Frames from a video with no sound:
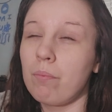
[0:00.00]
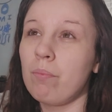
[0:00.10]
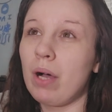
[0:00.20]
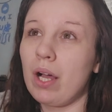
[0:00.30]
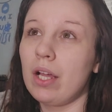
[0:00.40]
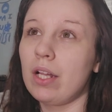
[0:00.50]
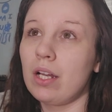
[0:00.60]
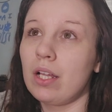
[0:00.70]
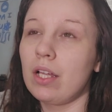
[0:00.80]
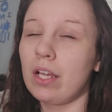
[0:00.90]
But
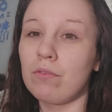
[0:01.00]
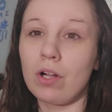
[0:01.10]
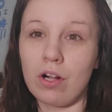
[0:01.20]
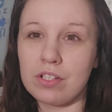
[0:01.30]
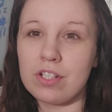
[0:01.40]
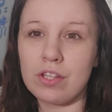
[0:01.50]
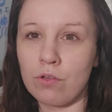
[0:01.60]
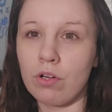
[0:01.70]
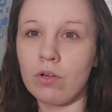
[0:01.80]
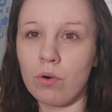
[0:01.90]
in regards to the
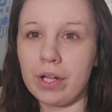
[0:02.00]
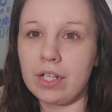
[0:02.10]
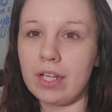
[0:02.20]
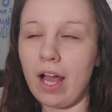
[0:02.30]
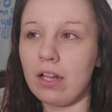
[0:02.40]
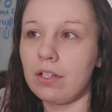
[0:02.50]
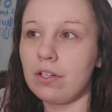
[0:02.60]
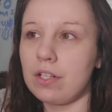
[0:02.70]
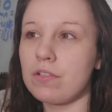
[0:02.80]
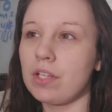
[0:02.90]
Gregorian
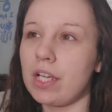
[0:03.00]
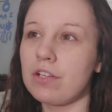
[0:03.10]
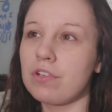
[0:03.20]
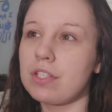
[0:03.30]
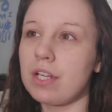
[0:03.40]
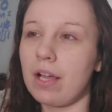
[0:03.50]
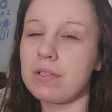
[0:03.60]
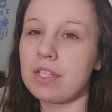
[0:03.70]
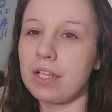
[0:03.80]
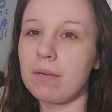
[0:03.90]
calendar, it's really interesting. I
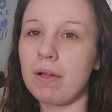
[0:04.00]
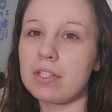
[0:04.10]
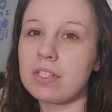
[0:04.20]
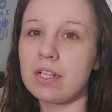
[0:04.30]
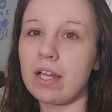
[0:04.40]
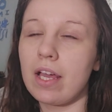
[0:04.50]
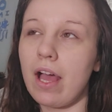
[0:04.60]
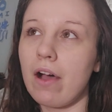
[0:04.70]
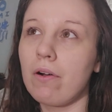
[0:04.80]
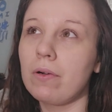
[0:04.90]
was thinking about this today,
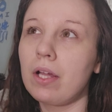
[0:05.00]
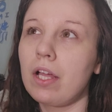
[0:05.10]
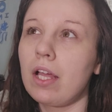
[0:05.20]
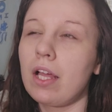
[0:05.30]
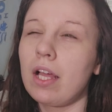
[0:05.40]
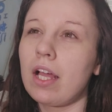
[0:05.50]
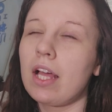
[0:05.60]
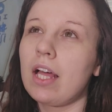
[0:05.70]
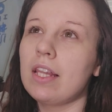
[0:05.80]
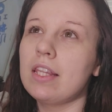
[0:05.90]
how
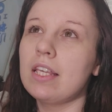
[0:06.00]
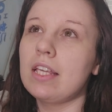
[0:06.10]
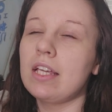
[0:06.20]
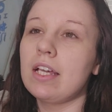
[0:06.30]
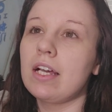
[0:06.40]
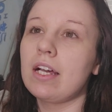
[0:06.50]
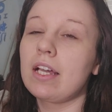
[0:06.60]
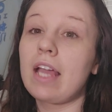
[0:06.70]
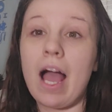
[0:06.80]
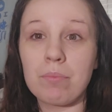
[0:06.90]
the
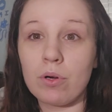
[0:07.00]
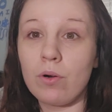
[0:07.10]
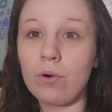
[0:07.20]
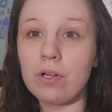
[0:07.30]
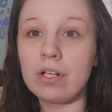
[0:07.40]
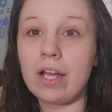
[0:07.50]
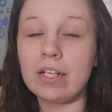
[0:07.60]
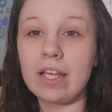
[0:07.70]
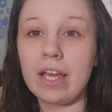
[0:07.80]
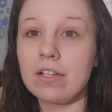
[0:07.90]
Capricorn
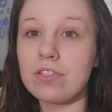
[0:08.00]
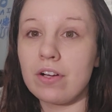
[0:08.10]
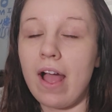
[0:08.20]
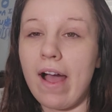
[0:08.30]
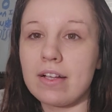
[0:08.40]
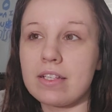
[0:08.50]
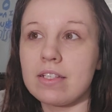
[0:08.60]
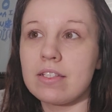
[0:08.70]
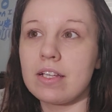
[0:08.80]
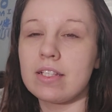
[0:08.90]
and Cancer
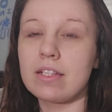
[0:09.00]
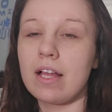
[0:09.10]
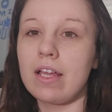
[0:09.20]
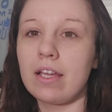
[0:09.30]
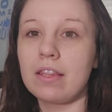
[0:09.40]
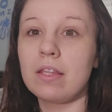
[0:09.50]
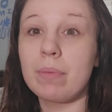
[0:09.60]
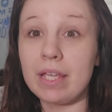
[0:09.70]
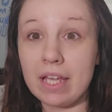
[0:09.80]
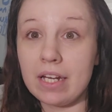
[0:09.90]
axis is like the
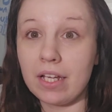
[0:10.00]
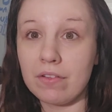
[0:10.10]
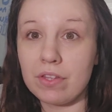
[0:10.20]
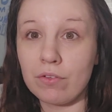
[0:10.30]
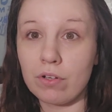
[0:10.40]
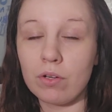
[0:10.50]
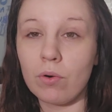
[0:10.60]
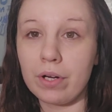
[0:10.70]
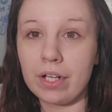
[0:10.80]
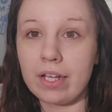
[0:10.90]
beginning of the
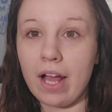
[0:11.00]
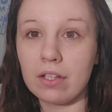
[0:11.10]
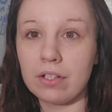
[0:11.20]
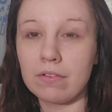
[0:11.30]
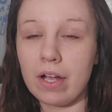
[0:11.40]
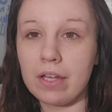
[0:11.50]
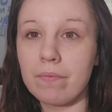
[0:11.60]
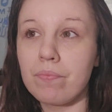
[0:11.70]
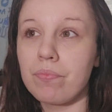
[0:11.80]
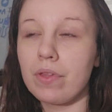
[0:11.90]
Gregorian calendar, right?
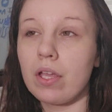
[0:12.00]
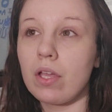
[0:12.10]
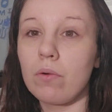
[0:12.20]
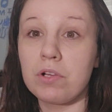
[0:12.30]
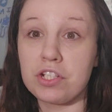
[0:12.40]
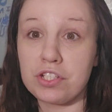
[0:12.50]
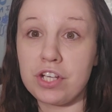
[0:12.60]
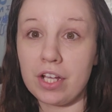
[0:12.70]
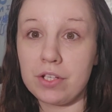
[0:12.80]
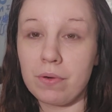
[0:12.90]
Which is
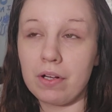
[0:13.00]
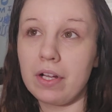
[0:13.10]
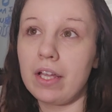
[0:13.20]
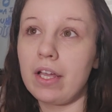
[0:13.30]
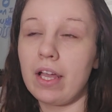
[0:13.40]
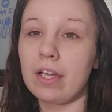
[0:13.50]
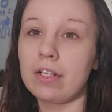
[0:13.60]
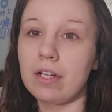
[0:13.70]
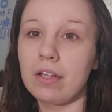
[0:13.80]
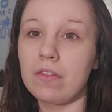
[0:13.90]
January,
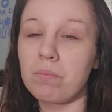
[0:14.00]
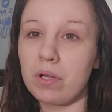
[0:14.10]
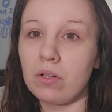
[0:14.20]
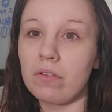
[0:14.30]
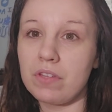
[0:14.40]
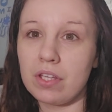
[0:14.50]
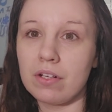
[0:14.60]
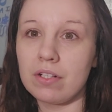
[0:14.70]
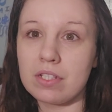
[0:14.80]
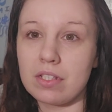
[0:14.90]
and the middle of the
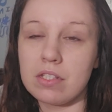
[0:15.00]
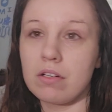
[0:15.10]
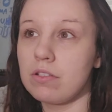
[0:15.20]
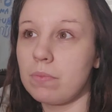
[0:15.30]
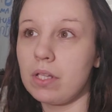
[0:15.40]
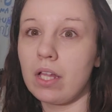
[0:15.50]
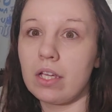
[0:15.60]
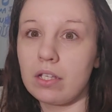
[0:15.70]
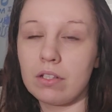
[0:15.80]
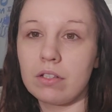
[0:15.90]
year is considered to be like